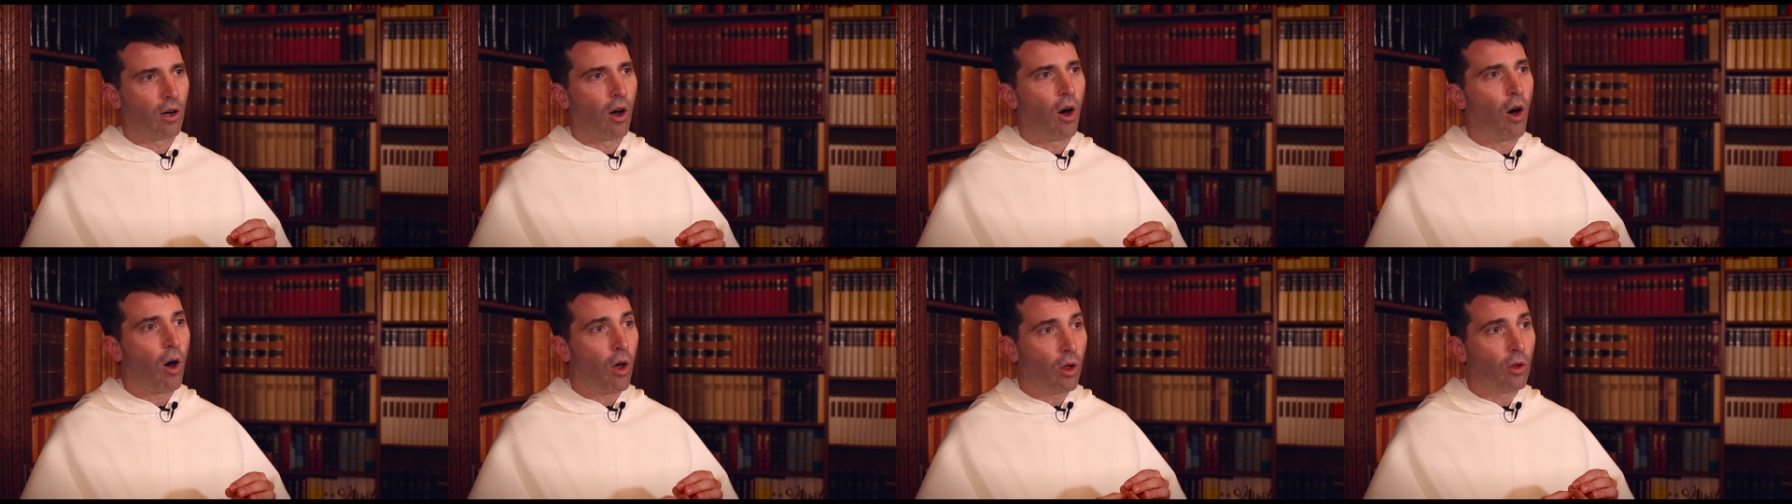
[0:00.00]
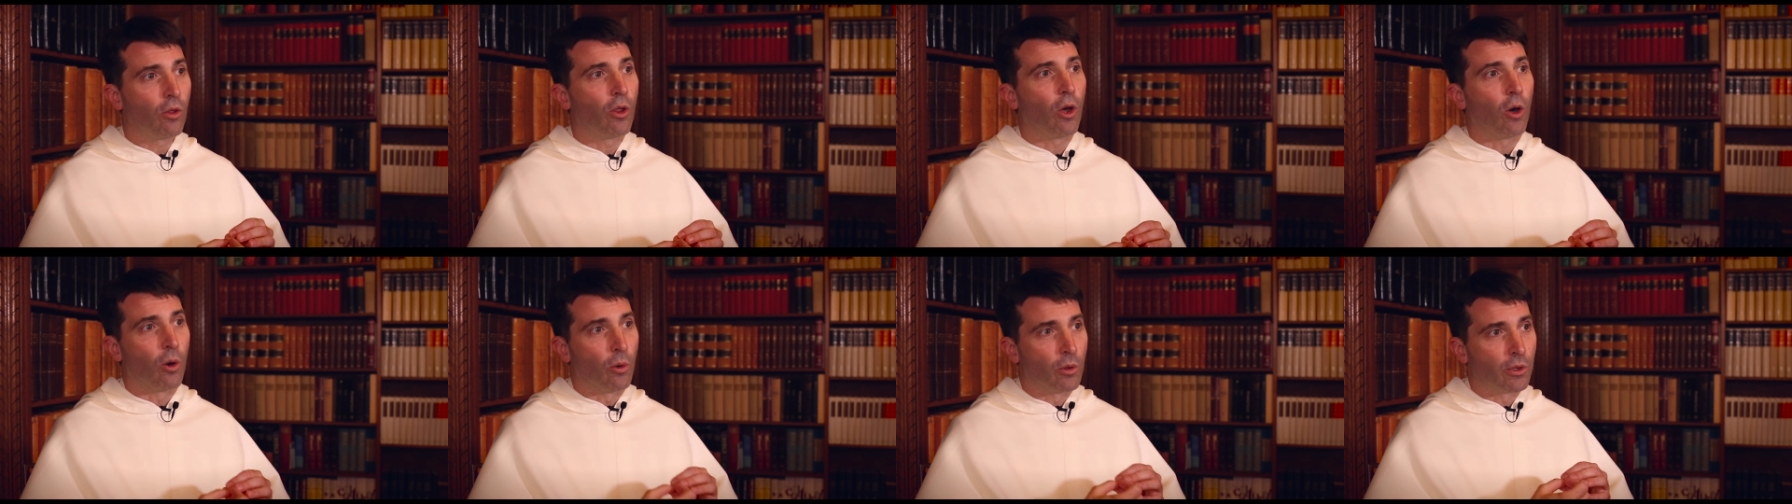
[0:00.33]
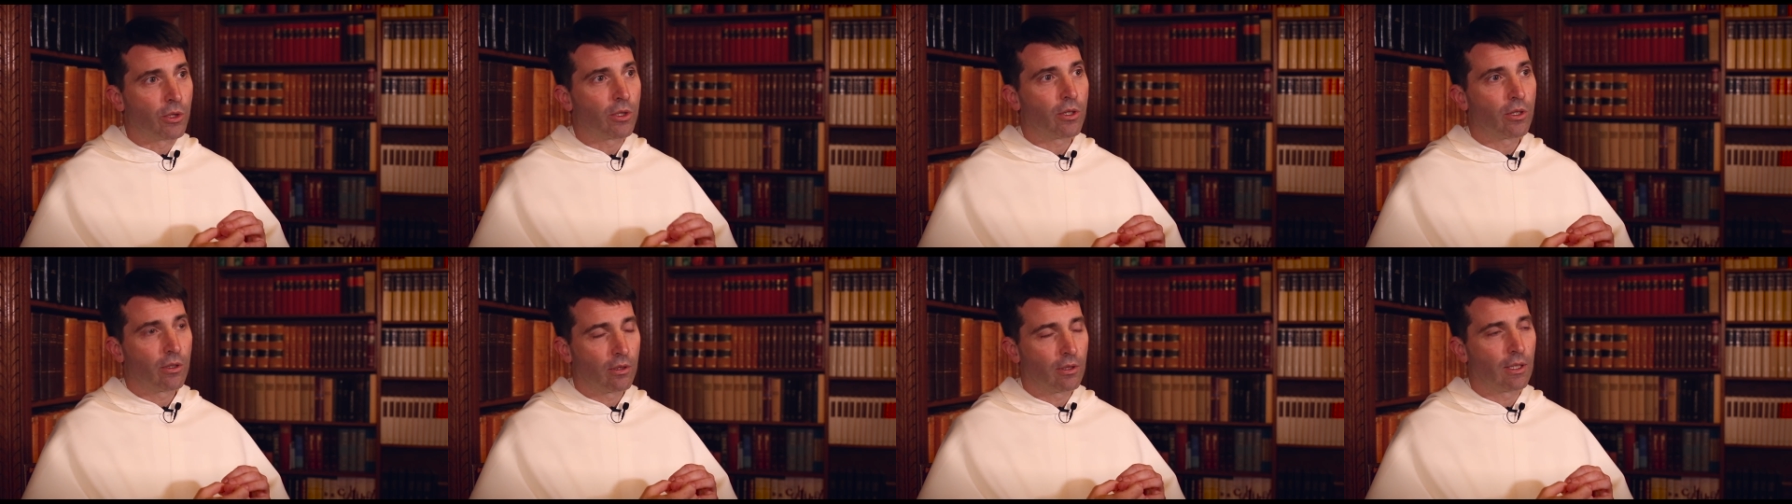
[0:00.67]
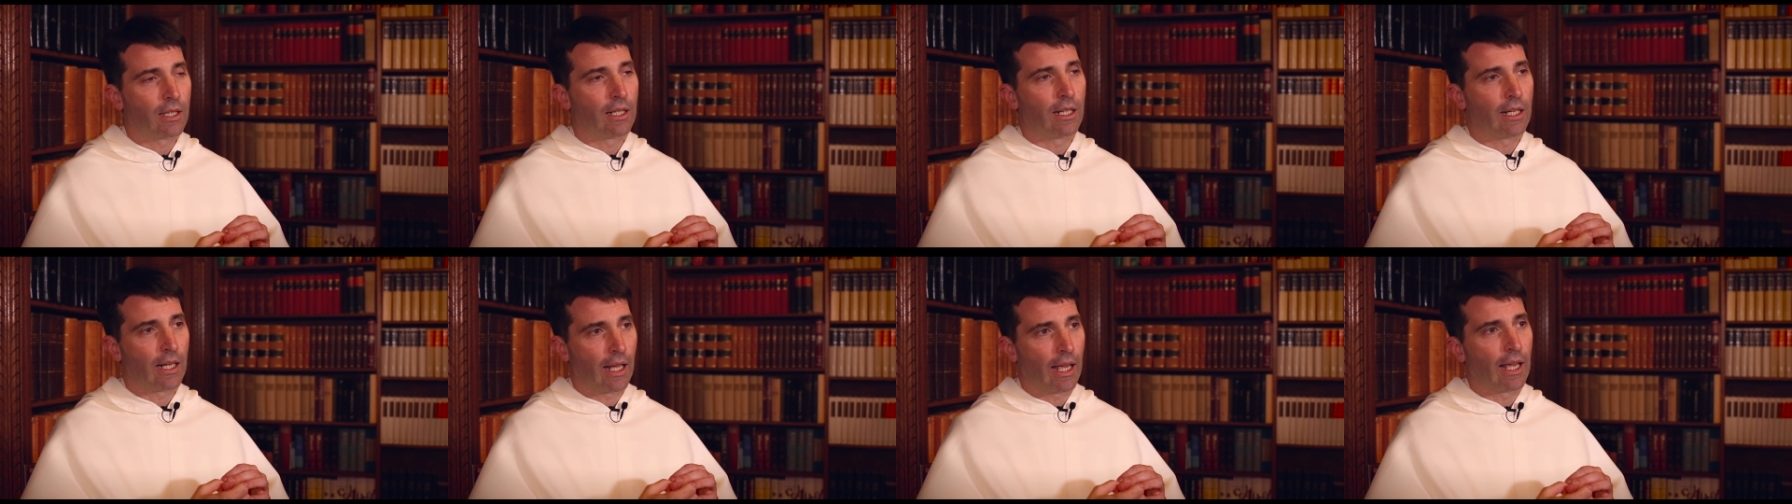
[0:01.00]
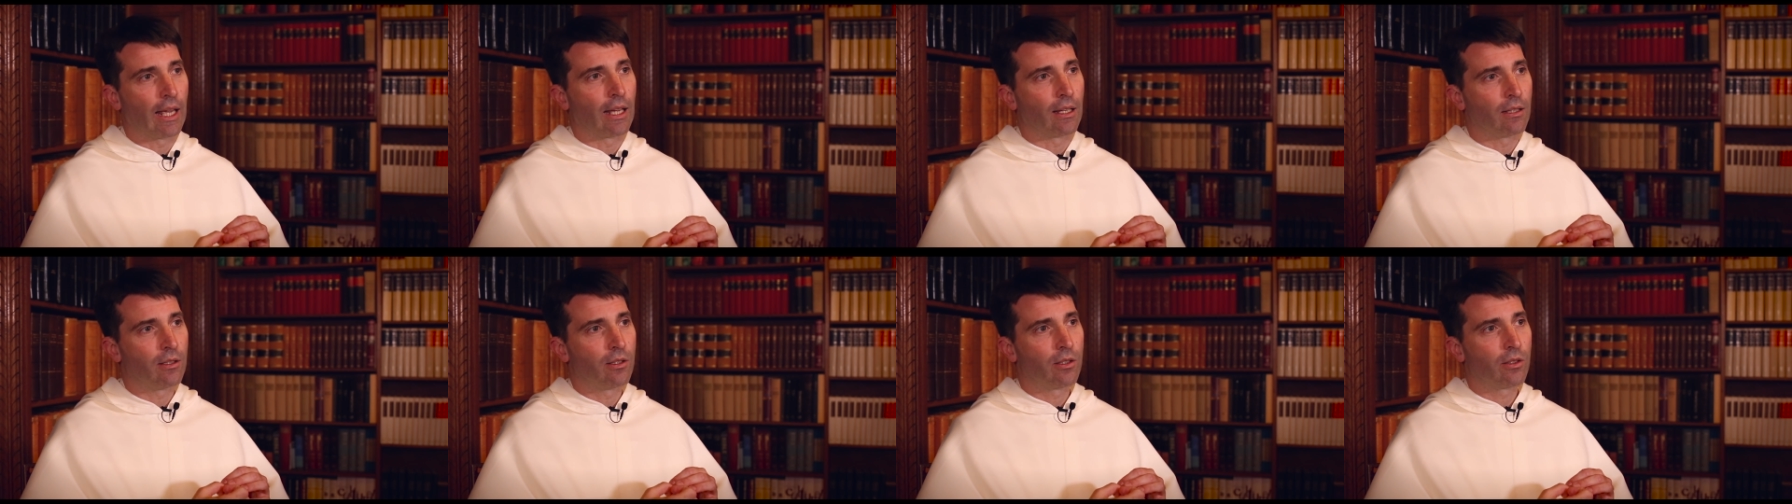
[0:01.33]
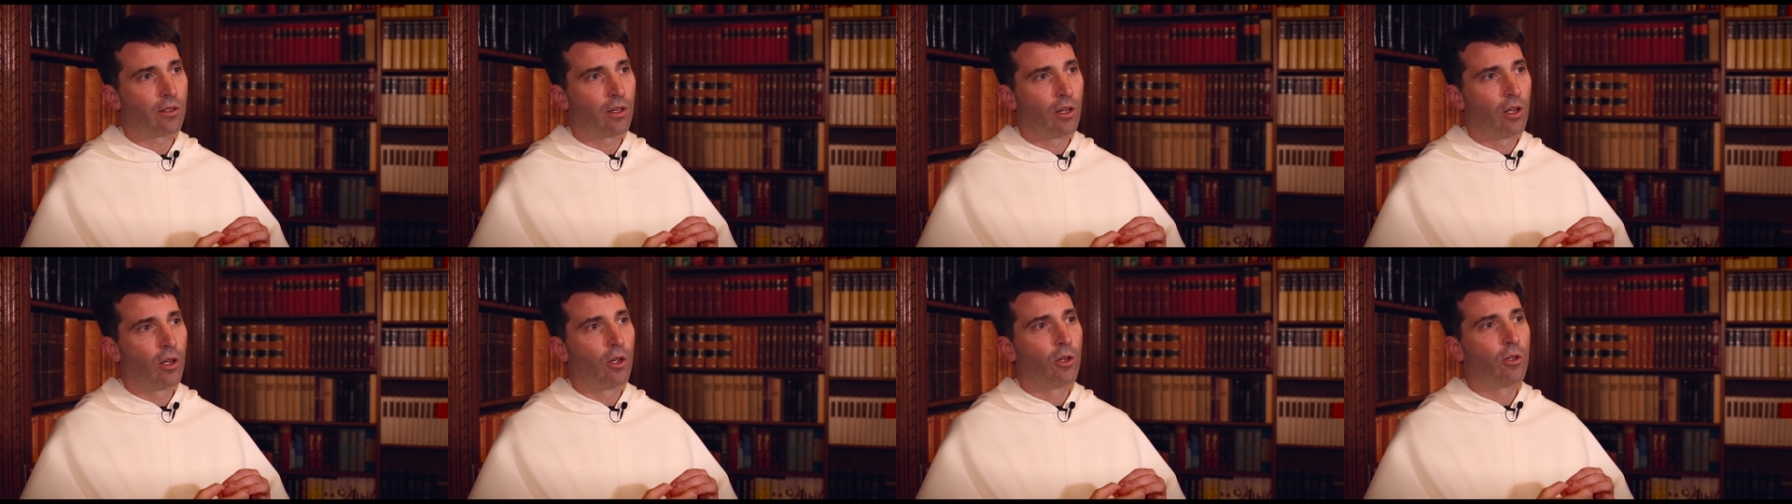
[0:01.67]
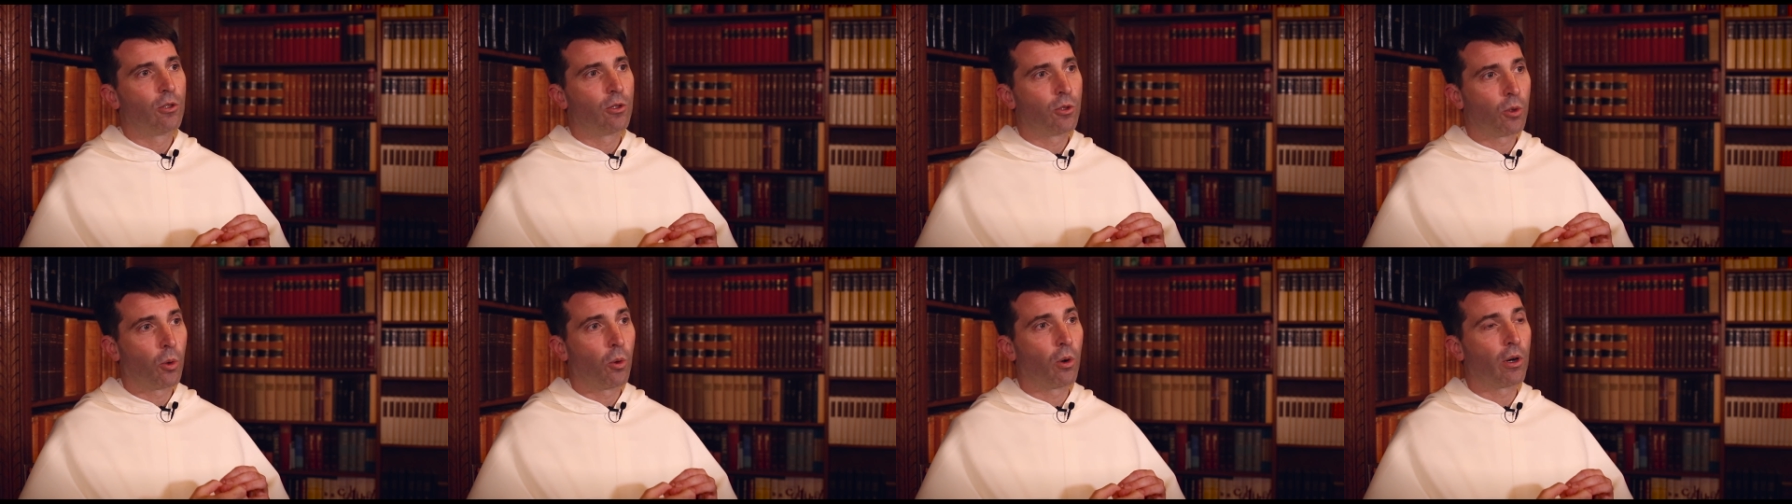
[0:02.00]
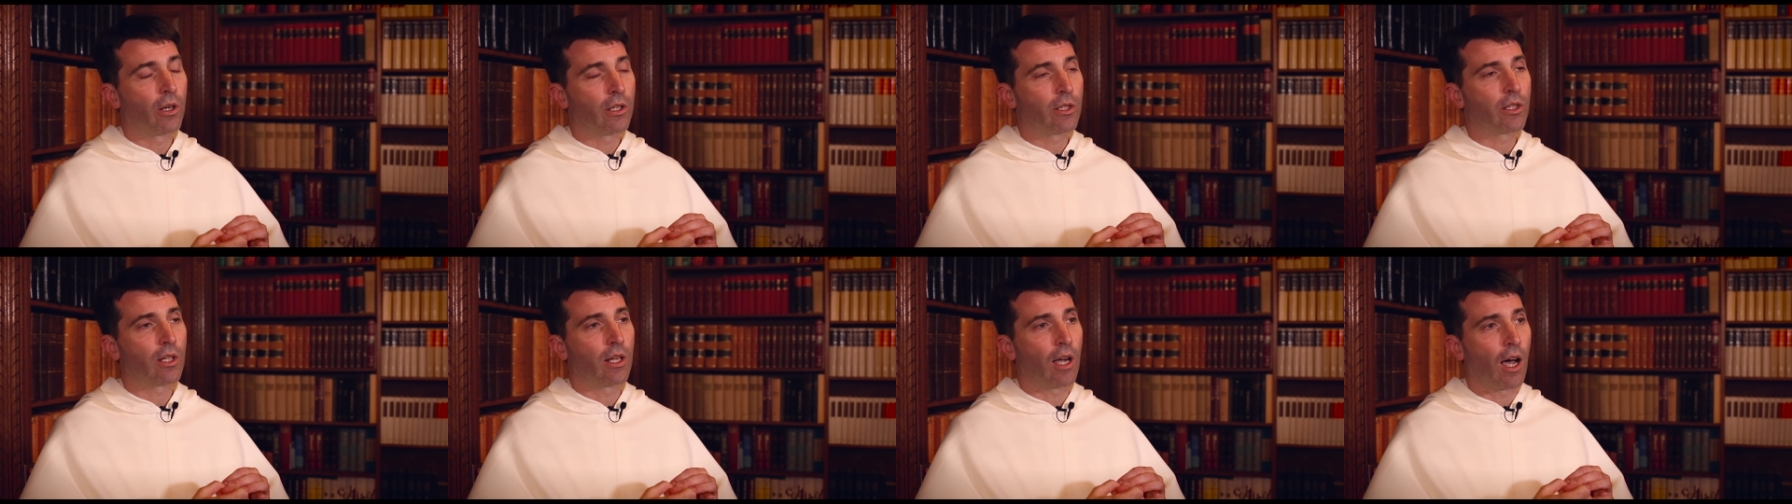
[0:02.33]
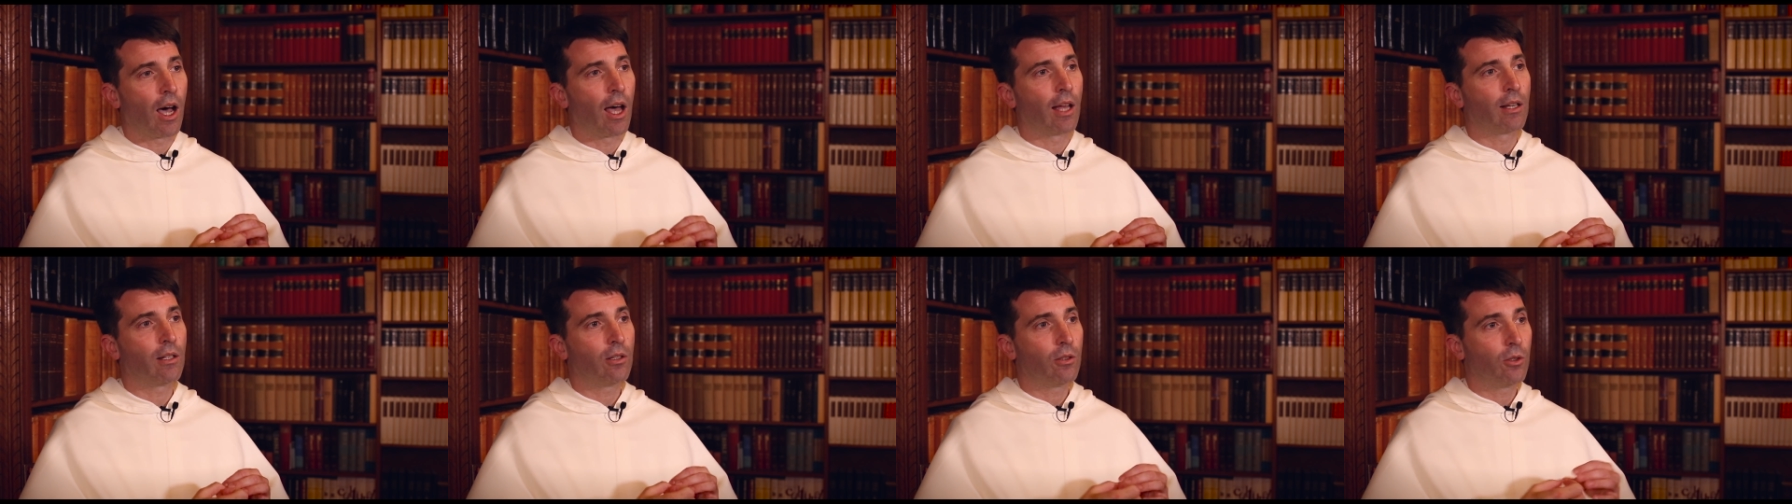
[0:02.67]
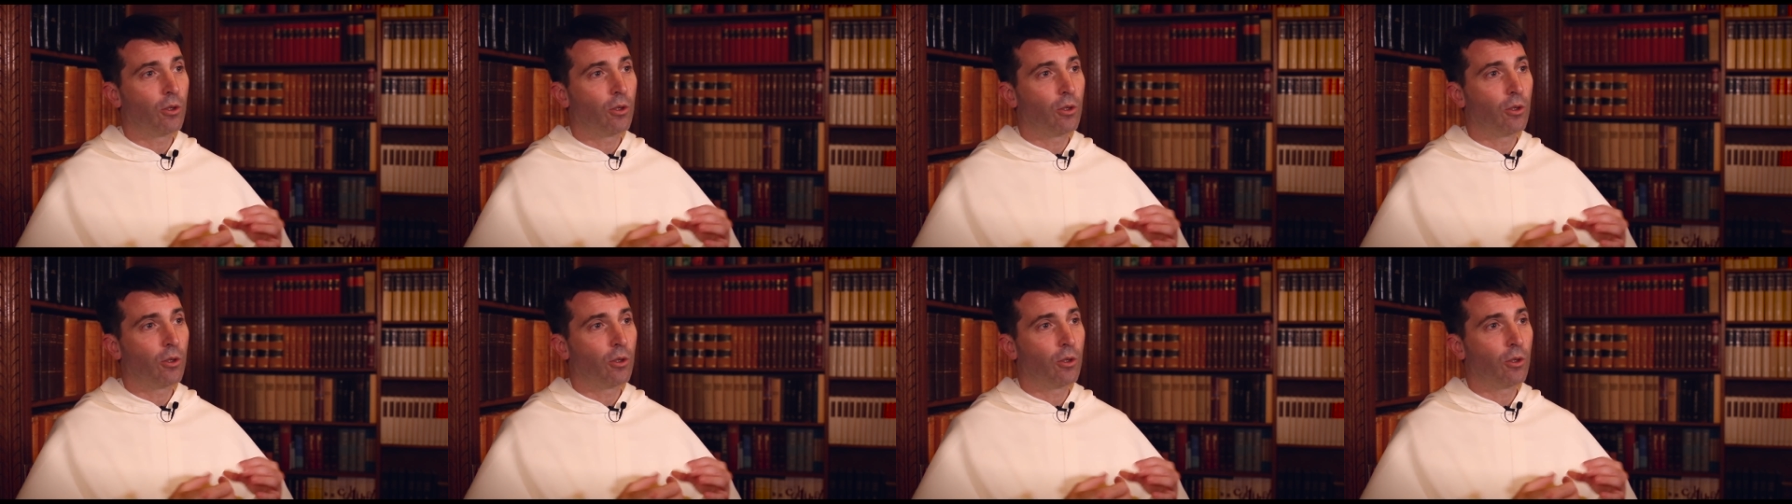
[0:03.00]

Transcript: all those that it aids towards God